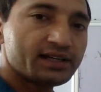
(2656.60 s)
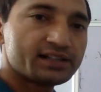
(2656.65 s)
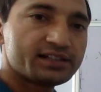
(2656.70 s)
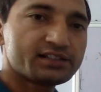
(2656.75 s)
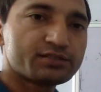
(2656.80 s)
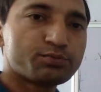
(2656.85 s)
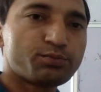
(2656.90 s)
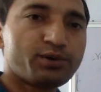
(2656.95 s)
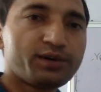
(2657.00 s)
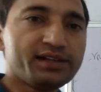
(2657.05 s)
at
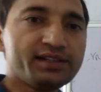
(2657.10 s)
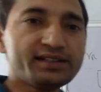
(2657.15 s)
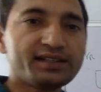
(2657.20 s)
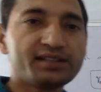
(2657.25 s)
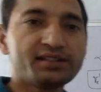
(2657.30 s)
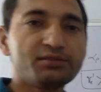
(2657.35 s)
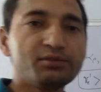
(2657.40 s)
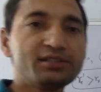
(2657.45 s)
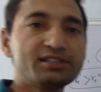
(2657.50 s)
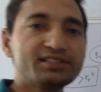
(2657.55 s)
this point,
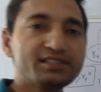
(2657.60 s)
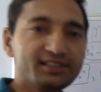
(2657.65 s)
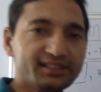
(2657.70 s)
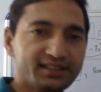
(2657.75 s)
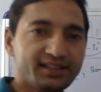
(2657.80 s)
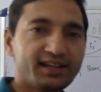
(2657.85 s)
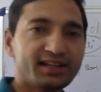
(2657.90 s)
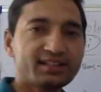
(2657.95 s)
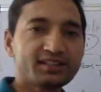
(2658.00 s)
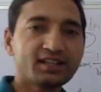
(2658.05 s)
and we'll see
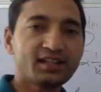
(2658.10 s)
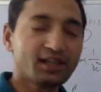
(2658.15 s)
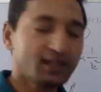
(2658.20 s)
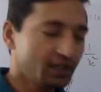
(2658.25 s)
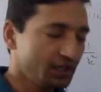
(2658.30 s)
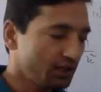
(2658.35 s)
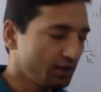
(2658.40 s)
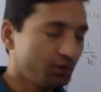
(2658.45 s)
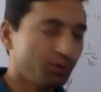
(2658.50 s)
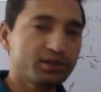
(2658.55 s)
that
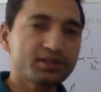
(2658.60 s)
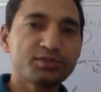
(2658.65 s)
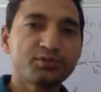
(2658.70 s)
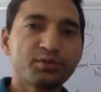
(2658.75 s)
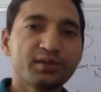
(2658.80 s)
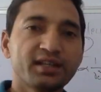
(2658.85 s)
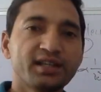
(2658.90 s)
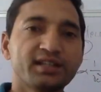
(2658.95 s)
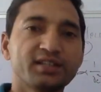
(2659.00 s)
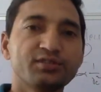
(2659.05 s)
what
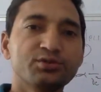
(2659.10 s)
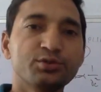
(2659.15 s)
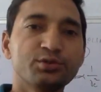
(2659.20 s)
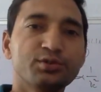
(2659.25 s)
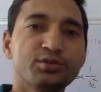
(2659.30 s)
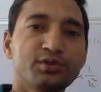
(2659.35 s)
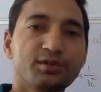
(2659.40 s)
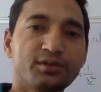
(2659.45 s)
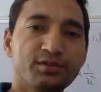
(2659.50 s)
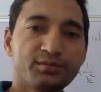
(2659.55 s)
we can
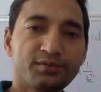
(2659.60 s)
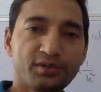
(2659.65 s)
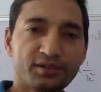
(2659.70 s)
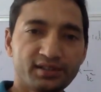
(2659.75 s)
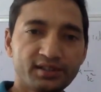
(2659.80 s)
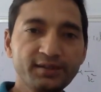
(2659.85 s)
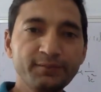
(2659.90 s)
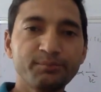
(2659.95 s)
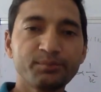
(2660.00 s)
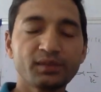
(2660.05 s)
do for
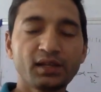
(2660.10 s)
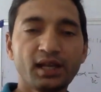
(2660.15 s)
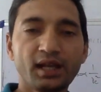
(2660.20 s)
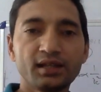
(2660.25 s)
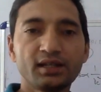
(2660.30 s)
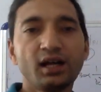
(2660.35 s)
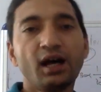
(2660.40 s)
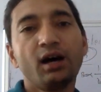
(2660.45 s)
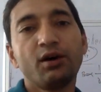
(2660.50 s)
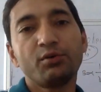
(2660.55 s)
that,
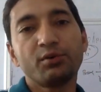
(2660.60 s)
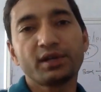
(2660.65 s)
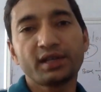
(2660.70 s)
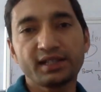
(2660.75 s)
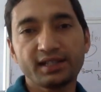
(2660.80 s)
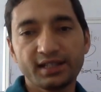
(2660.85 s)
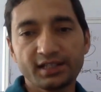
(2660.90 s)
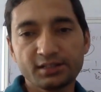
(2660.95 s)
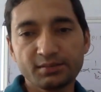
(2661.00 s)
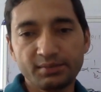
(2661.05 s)
and how we
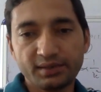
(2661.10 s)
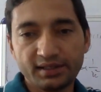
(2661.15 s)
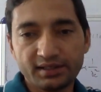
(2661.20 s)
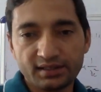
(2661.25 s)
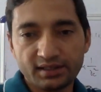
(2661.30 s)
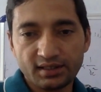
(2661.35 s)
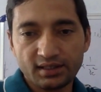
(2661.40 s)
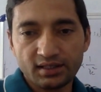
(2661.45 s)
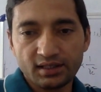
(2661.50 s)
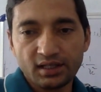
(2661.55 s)
can
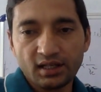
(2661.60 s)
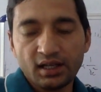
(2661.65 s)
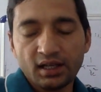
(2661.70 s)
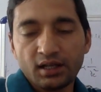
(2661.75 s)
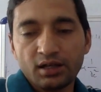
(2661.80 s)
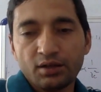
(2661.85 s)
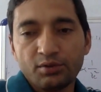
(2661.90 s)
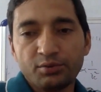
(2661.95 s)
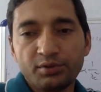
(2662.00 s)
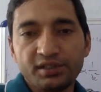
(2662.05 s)
explain.
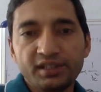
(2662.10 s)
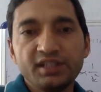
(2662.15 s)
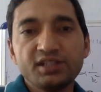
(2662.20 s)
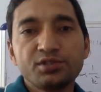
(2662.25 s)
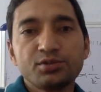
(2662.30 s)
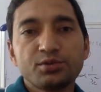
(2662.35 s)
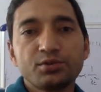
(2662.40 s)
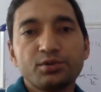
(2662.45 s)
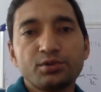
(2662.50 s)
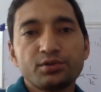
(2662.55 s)
We need
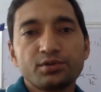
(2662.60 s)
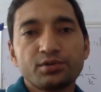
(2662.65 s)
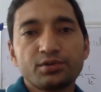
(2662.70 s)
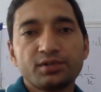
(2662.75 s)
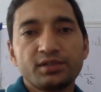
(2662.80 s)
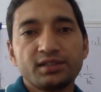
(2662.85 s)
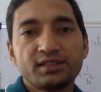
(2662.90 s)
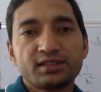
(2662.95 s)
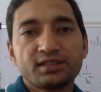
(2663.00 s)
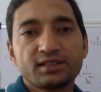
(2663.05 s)
to go
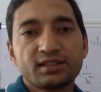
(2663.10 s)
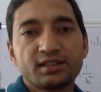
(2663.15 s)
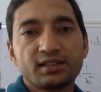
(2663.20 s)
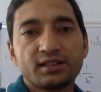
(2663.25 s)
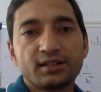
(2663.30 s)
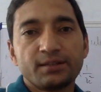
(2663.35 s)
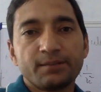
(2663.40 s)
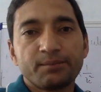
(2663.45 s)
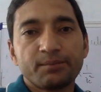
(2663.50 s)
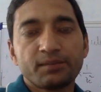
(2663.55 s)
through these
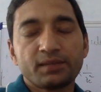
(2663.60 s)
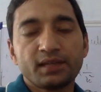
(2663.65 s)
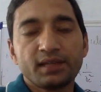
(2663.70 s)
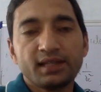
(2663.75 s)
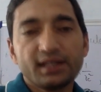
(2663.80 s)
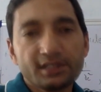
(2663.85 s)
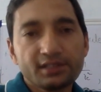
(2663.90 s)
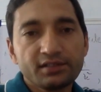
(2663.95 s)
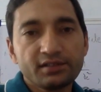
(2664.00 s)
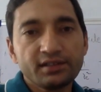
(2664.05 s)

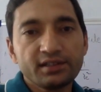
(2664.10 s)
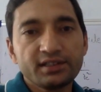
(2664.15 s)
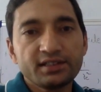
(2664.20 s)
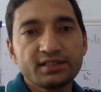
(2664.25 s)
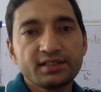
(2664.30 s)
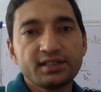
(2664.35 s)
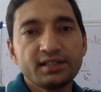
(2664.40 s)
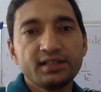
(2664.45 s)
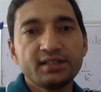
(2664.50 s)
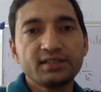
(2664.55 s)
electronic
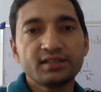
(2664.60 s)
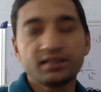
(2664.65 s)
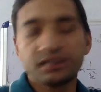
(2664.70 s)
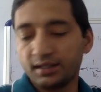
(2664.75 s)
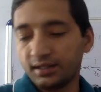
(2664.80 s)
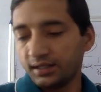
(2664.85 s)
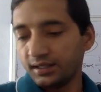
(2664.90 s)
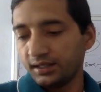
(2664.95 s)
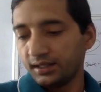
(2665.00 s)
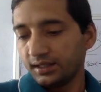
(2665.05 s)
states.
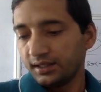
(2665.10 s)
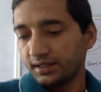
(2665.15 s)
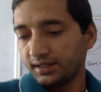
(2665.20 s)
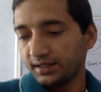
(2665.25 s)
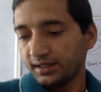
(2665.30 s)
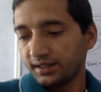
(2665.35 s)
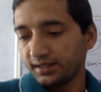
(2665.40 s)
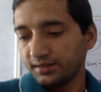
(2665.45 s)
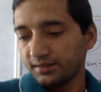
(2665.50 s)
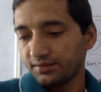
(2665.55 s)

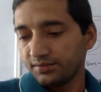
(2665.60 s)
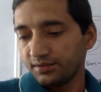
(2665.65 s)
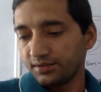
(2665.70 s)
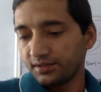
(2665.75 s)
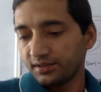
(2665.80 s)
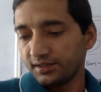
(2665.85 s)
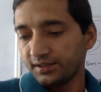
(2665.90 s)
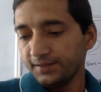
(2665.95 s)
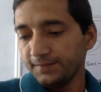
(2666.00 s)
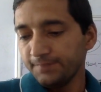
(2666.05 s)
Then before